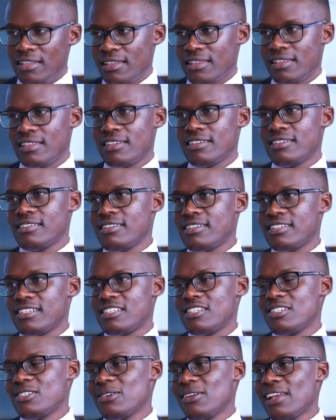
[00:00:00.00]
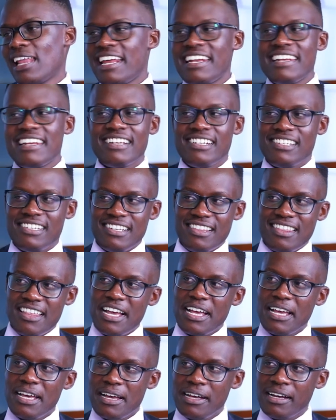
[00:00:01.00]
these digital lenders are
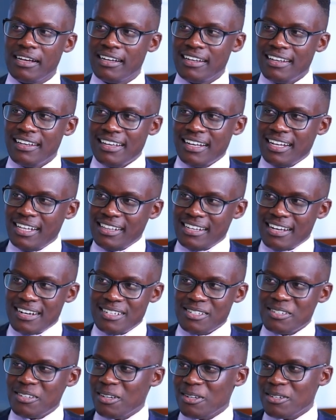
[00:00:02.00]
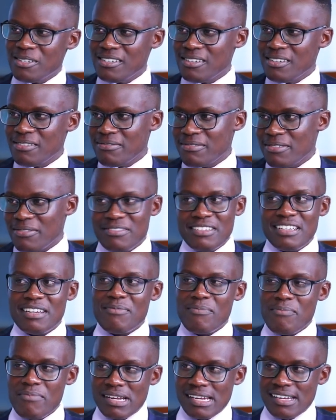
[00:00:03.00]
thinking? That is close to
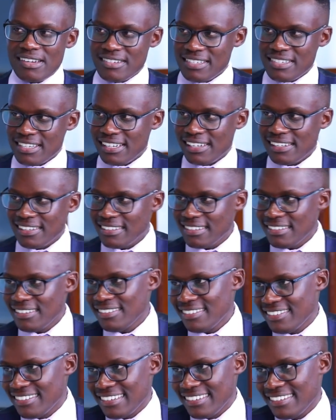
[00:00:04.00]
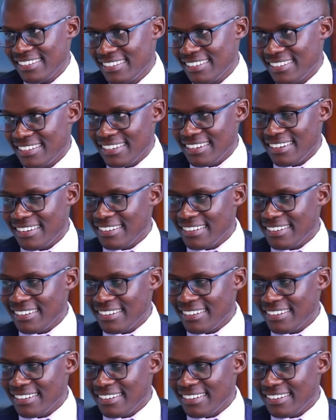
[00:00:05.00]
15 billion shillings, just